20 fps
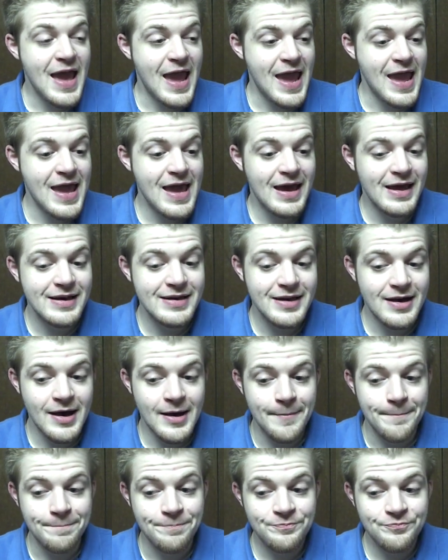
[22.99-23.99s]
And
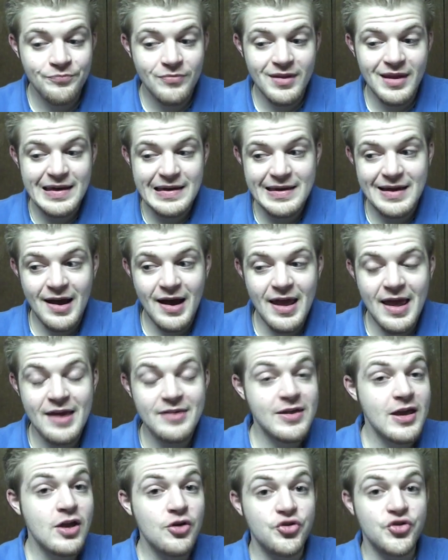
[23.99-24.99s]
um,
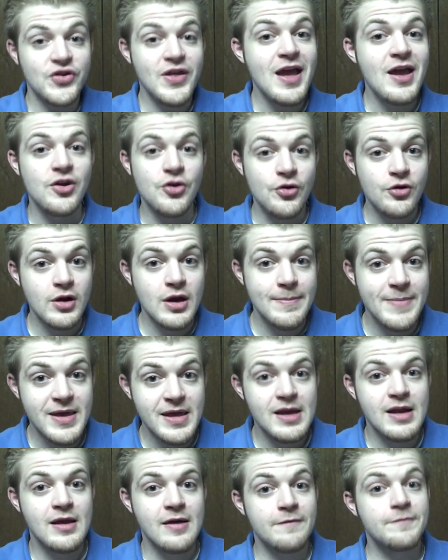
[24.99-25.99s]
as I understand, you're going to be
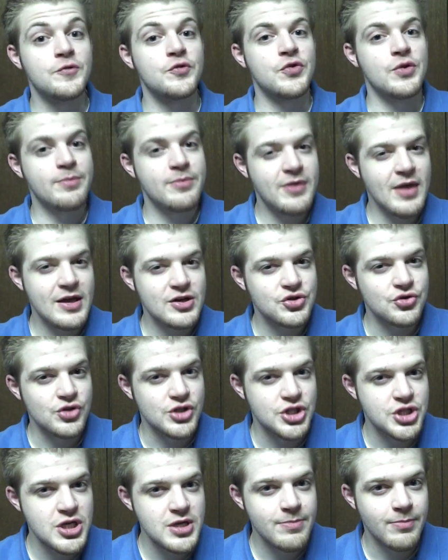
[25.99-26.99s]
getting it for substantially
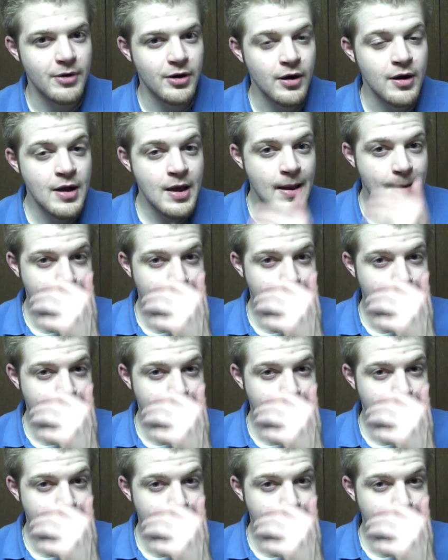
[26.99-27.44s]
cheaper.